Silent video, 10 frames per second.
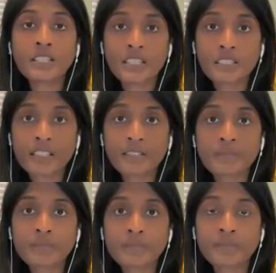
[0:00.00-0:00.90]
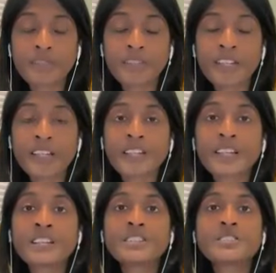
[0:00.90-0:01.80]
the healing.
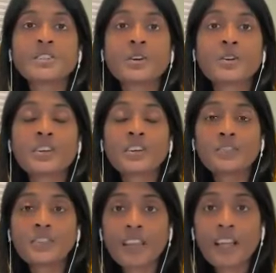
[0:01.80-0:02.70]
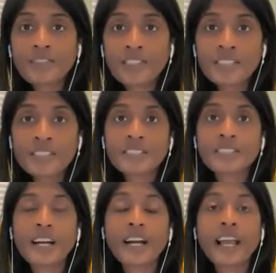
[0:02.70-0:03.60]
So if you love
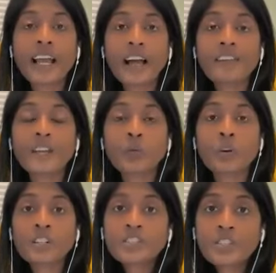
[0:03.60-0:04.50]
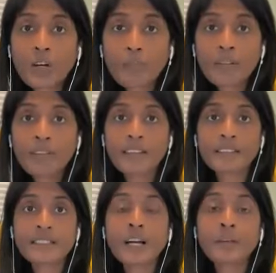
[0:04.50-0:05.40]
this, I have a workshop that
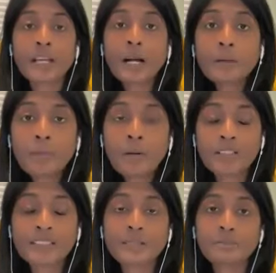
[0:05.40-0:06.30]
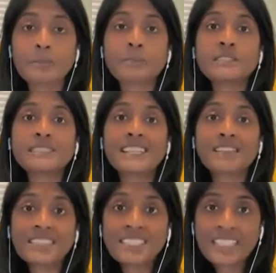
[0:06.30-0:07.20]
is coming up on September
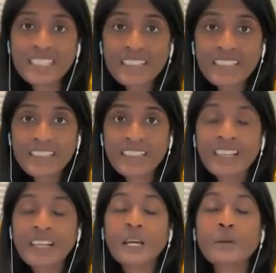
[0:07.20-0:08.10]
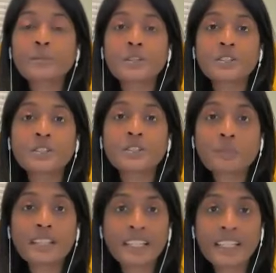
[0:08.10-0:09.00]
17th. I'm going to drop
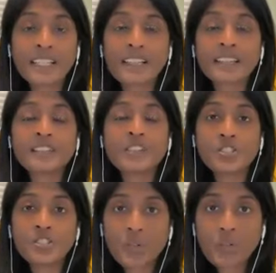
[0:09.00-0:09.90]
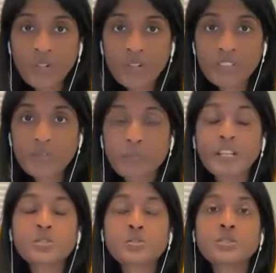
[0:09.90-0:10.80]
the link in the show notes.
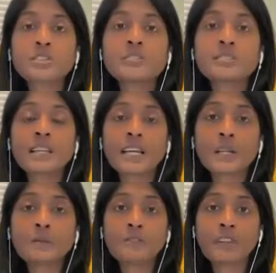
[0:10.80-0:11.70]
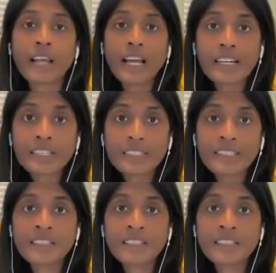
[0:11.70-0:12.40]
Make sure you sign up for that